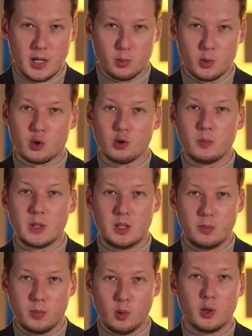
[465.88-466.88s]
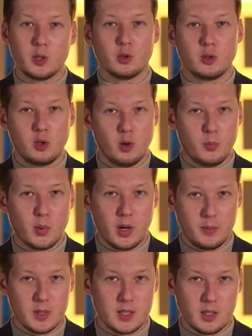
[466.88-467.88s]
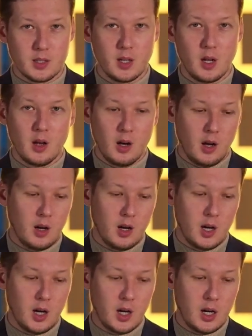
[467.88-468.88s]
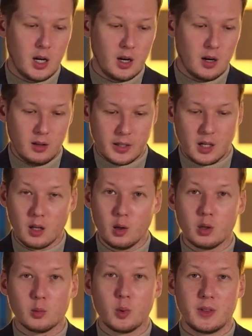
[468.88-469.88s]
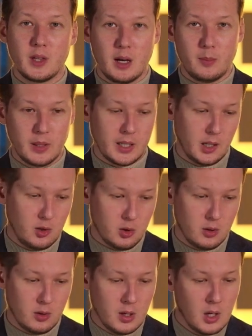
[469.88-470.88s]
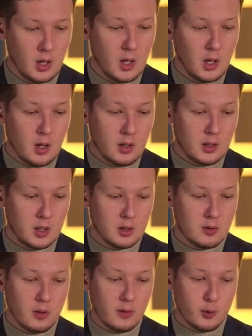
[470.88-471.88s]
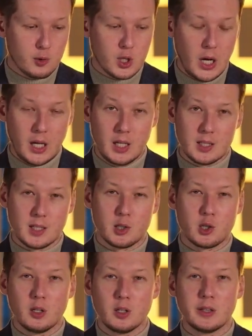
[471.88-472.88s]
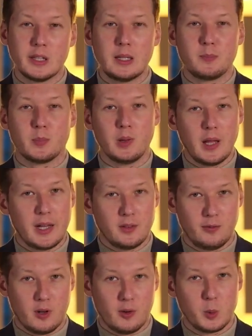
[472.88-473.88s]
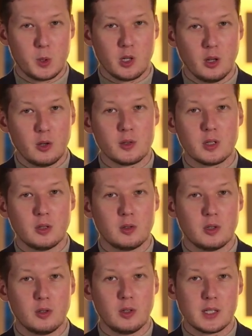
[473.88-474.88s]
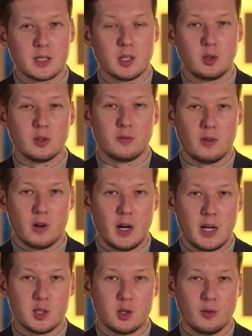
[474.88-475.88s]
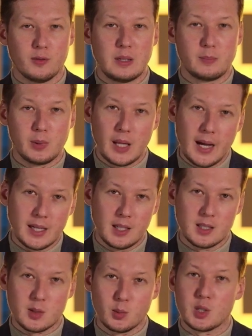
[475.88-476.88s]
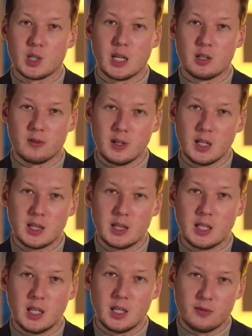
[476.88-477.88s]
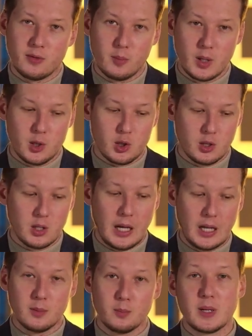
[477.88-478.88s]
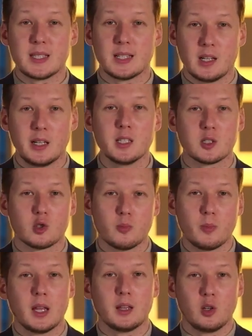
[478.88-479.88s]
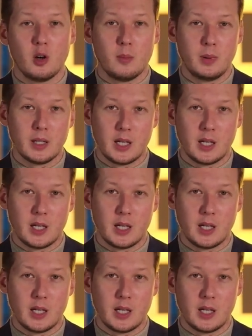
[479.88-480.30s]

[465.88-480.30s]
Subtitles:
part, which should be deployed on your premises along with the application. The Drill4J is actually the platform which allows you to execute variety of the plugins which can read the information and basically instrument your